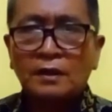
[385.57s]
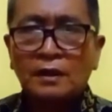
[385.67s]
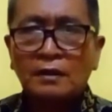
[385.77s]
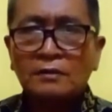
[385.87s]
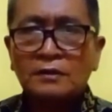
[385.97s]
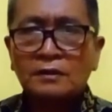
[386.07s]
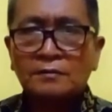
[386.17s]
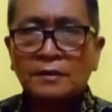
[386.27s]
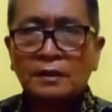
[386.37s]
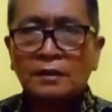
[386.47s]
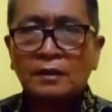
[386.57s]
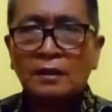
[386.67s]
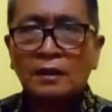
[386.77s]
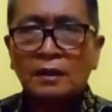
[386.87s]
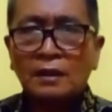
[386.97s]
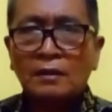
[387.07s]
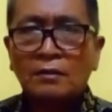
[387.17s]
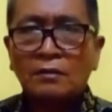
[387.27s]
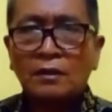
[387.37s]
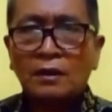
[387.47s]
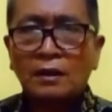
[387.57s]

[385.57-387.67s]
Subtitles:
how is your mother, how